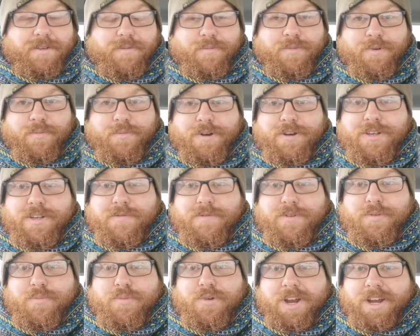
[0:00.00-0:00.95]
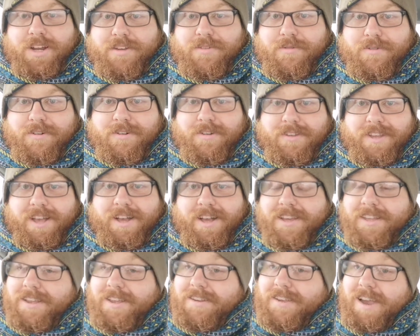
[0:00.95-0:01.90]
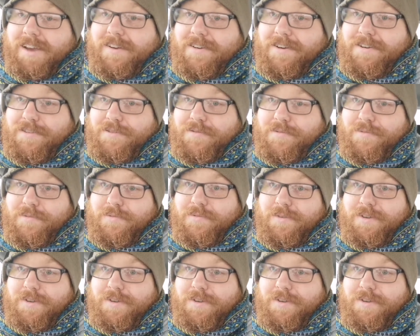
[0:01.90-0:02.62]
but most of us Brits will tell you that terrorism